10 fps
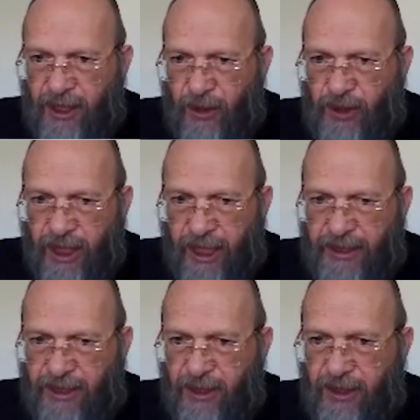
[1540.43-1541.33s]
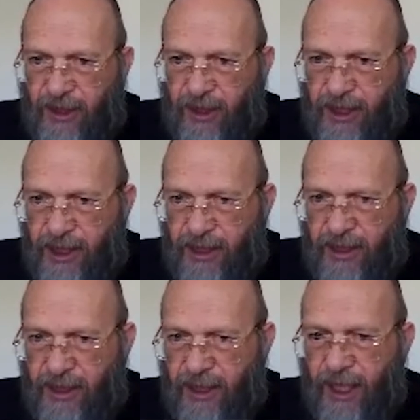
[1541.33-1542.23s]
Those are also orthogonal.
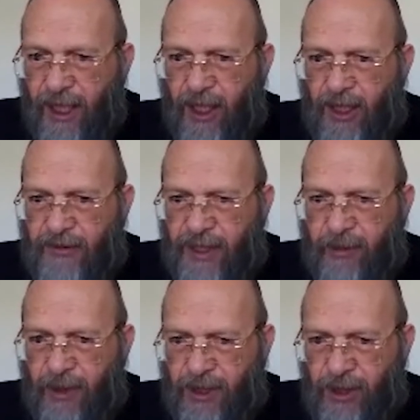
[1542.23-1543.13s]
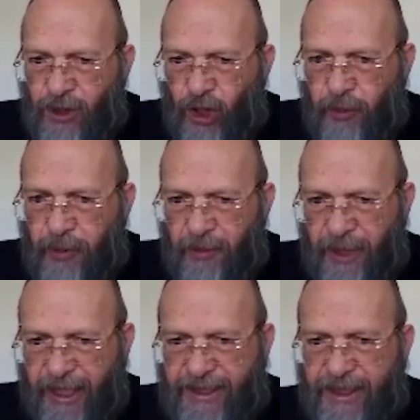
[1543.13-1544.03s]
All of them are orthonormal
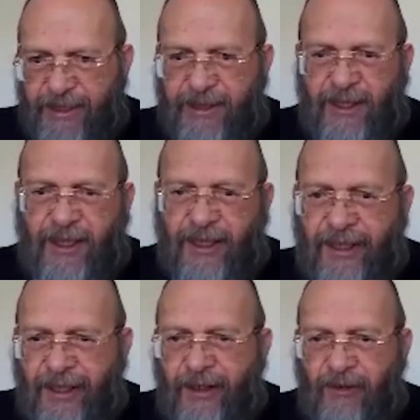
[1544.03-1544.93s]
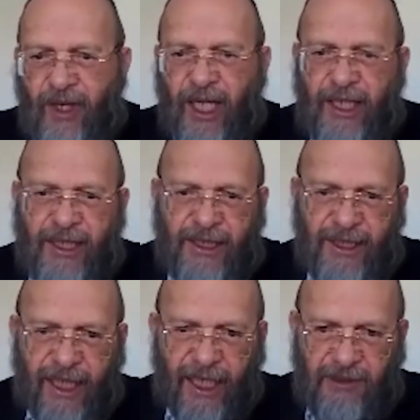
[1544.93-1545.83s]
bases. Very
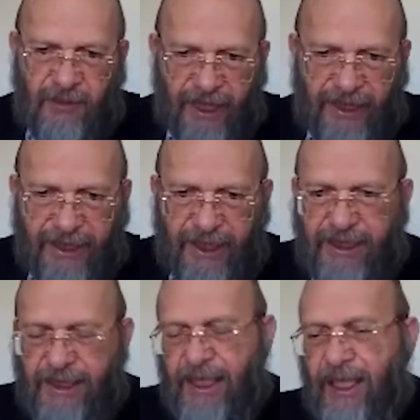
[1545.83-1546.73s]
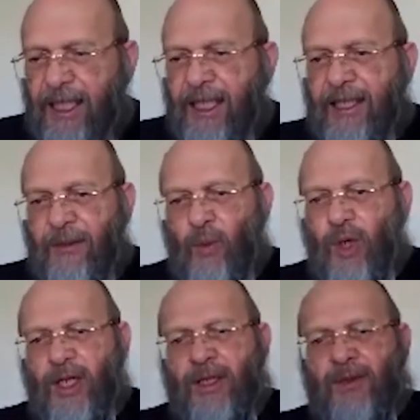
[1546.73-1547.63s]
nice bases.
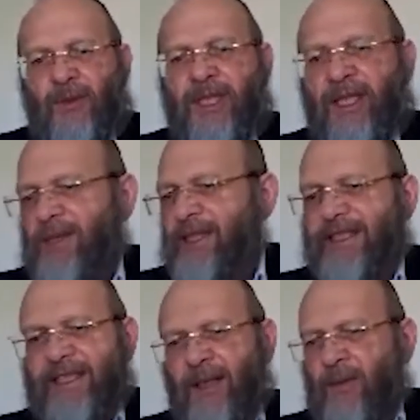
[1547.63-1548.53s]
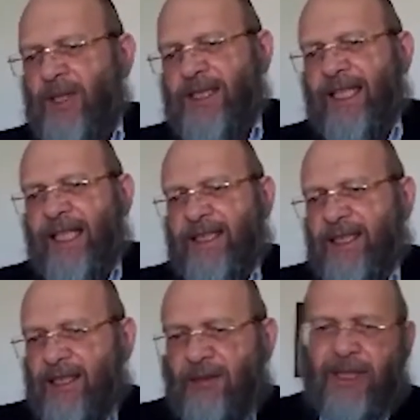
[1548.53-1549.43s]
Work with them is the same as the
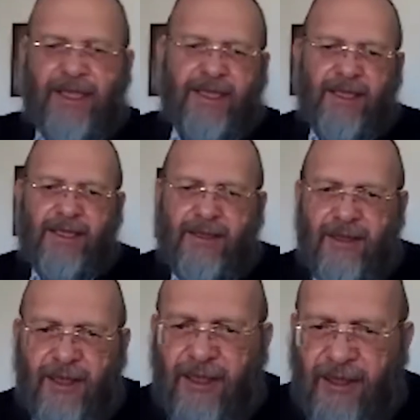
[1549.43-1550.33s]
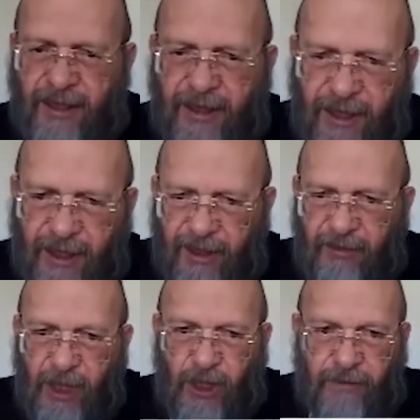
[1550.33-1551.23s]
natural basis in
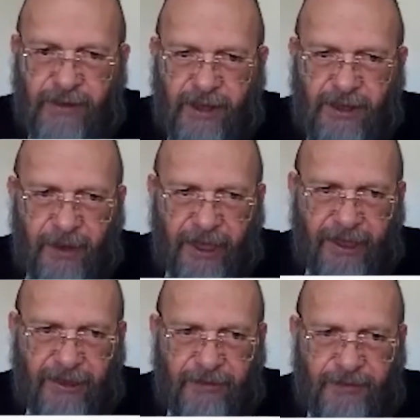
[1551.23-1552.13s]
Minkowski space.